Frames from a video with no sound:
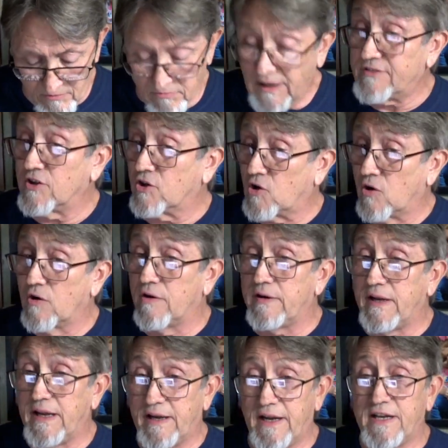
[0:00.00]
like the current
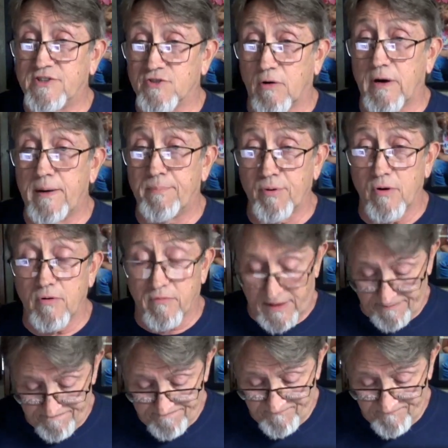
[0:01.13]
NHRA program.